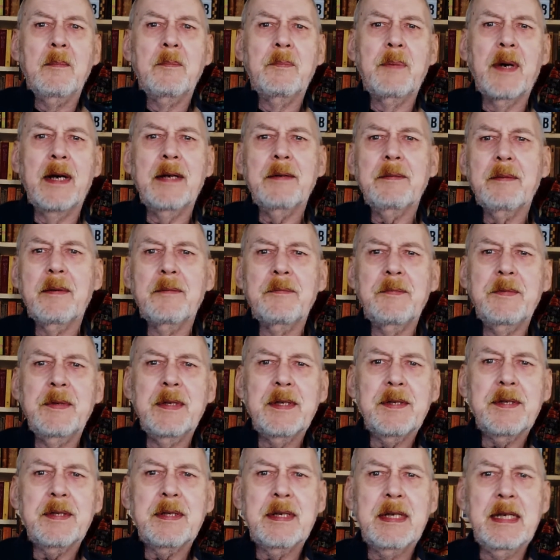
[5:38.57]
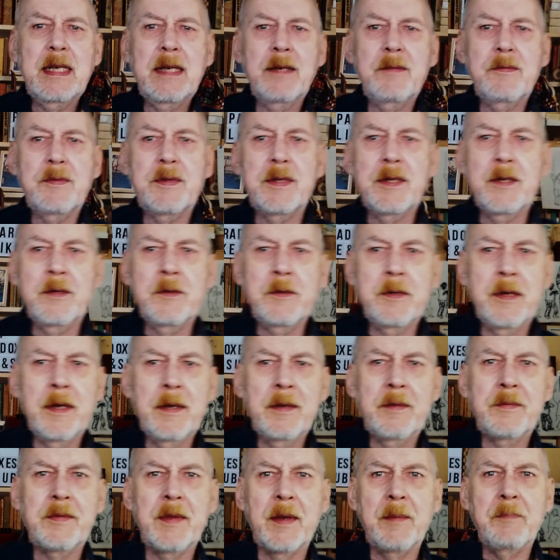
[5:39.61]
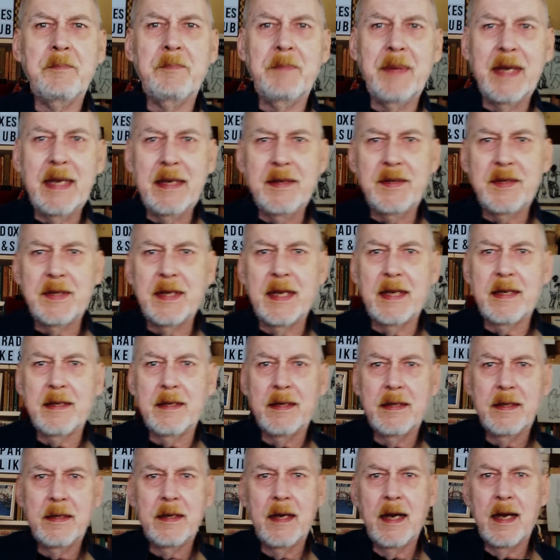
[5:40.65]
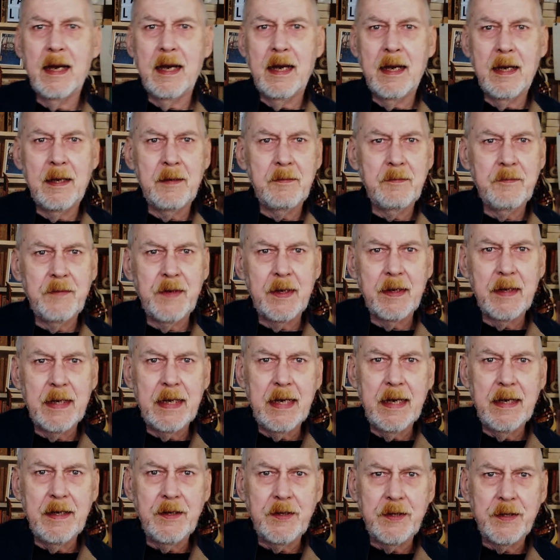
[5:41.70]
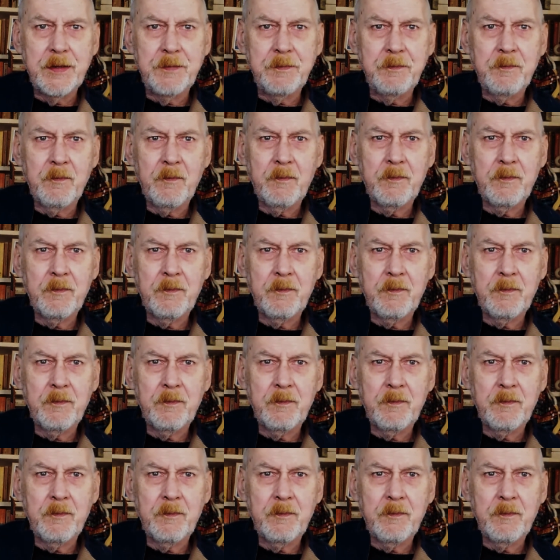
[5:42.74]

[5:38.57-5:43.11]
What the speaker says: But this gives you the basic variation.